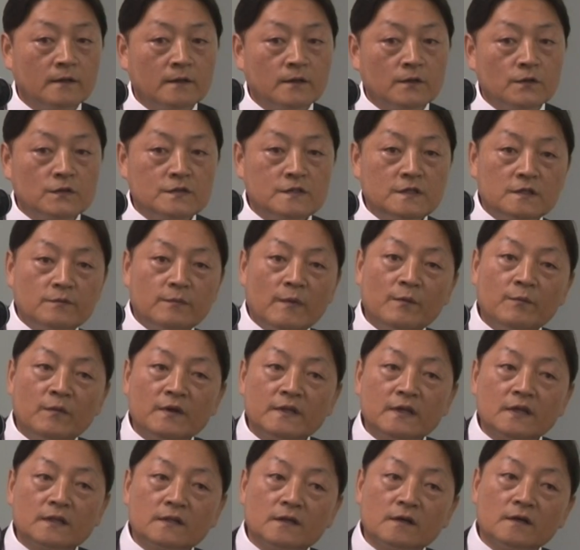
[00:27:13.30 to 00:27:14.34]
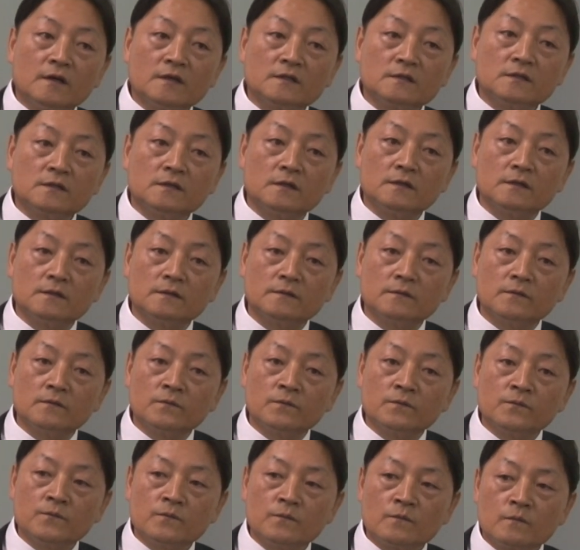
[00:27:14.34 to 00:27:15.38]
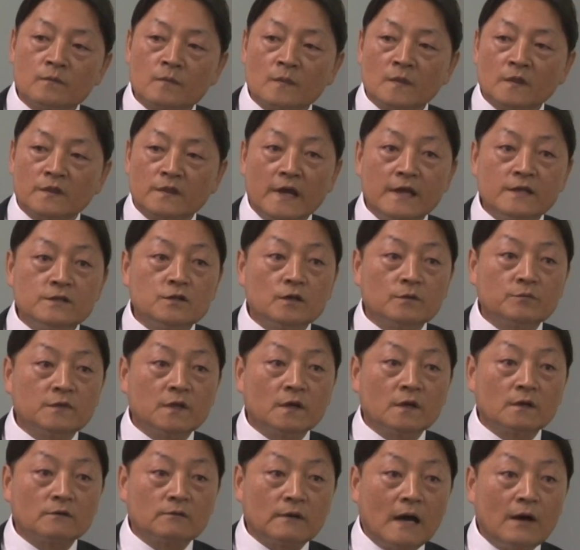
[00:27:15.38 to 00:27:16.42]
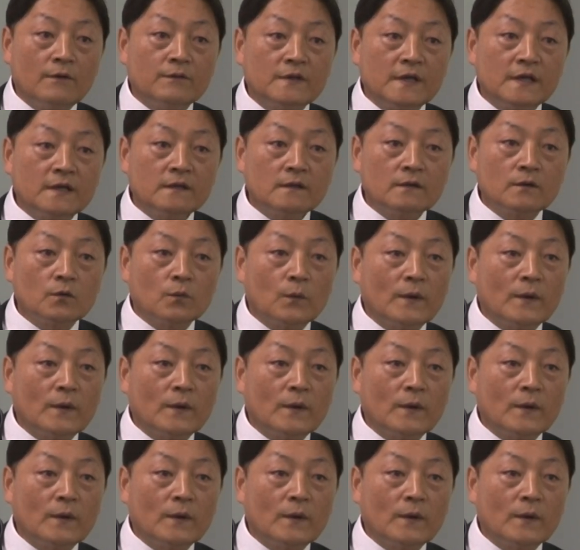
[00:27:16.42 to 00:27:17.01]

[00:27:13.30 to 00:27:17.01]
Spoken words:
You see, remember that the danger of the grounding,